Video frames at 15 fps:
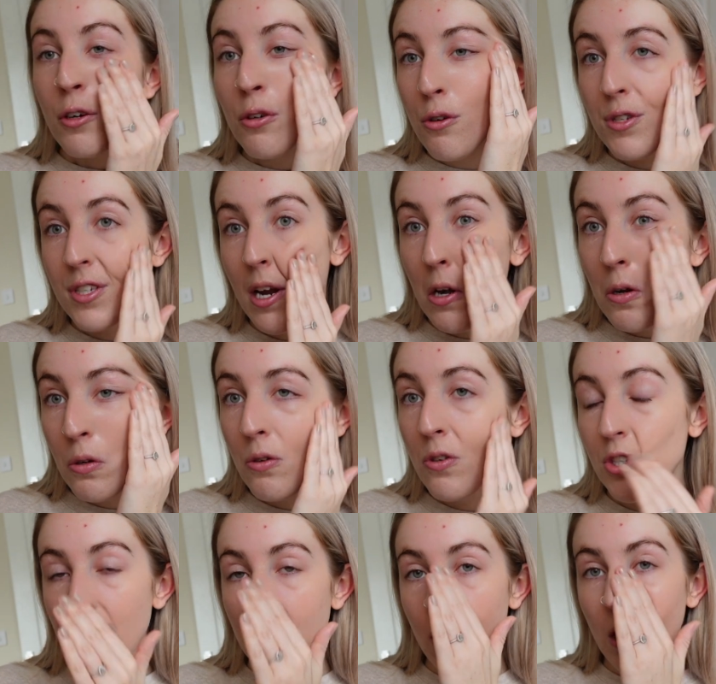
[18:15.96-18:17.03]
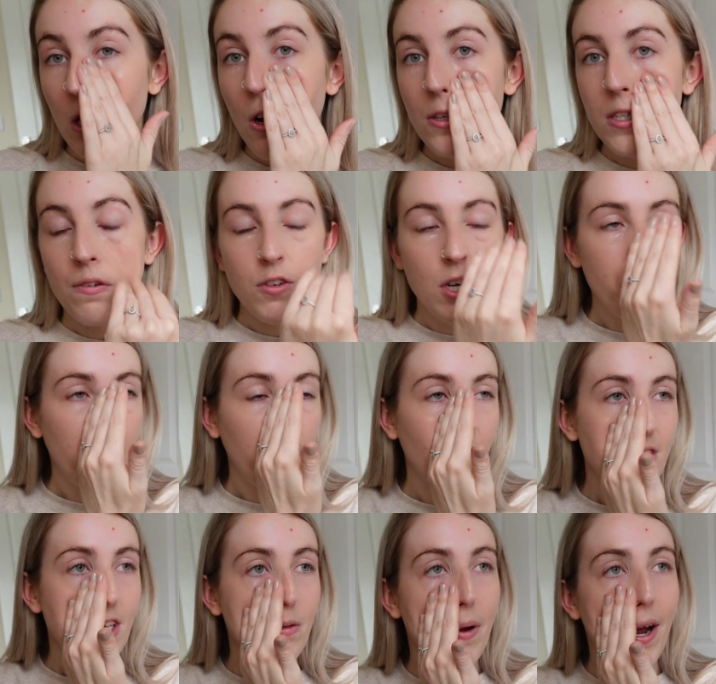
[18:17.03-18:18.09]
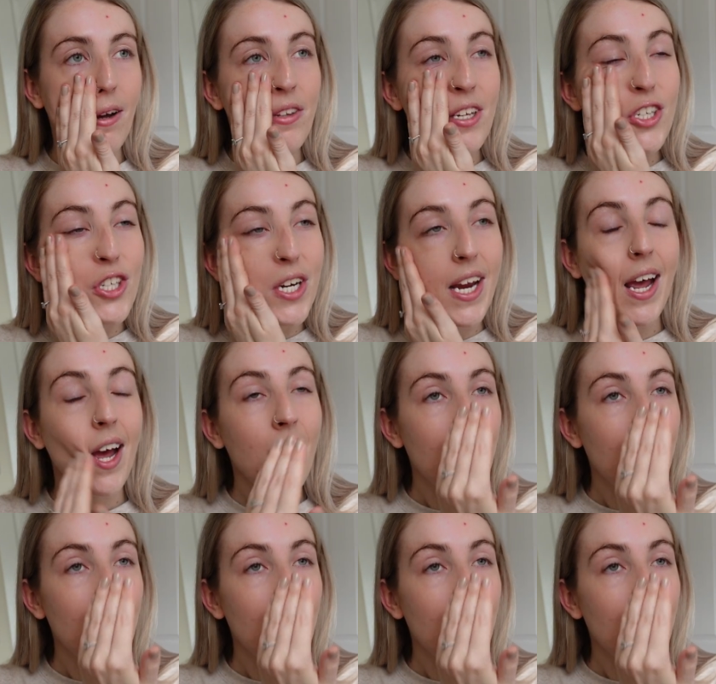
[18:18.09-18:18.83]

They're also launching like lots of new products as well this year.